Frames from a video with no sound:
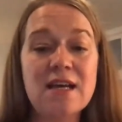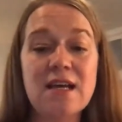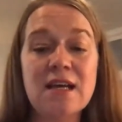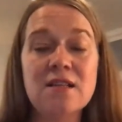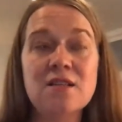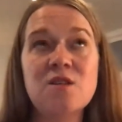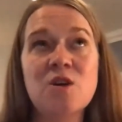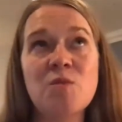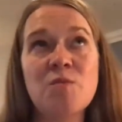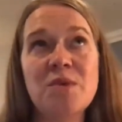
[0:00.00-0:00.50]

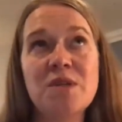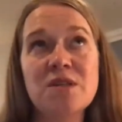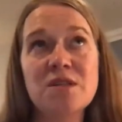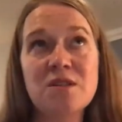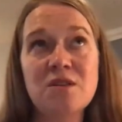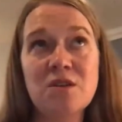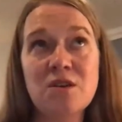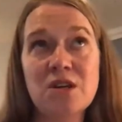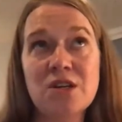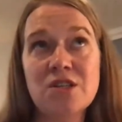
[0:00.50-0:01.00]
and don't be
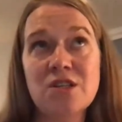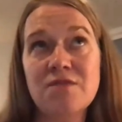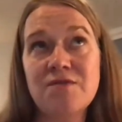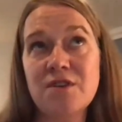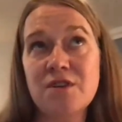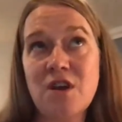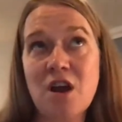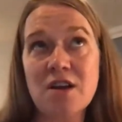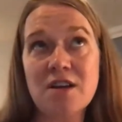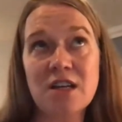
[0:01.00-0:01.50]
discouraged if
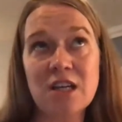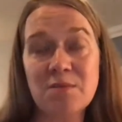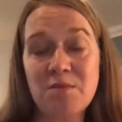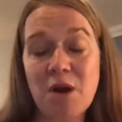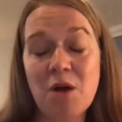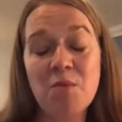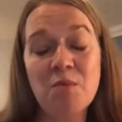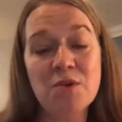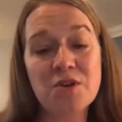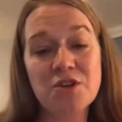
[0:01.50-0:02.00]
you're not getting
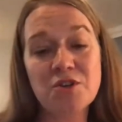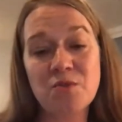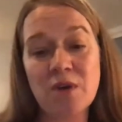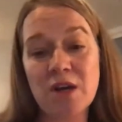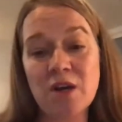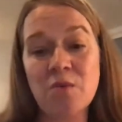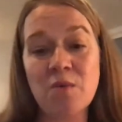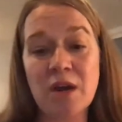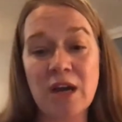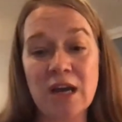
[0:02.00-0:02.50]
published
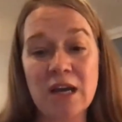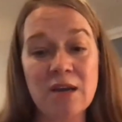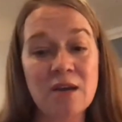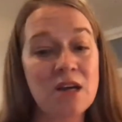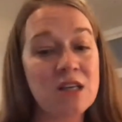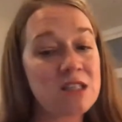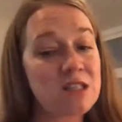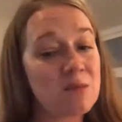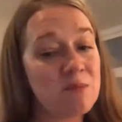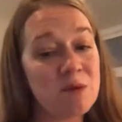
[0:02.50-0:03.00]
right away,
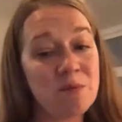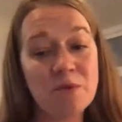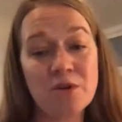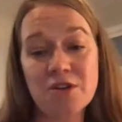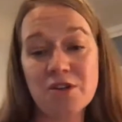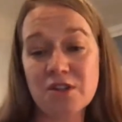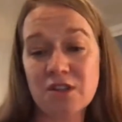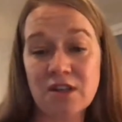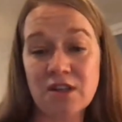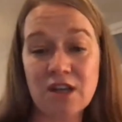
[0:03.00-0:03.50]
because some people are
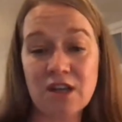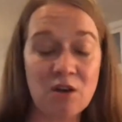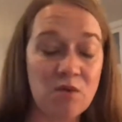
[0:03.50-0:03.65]
just going to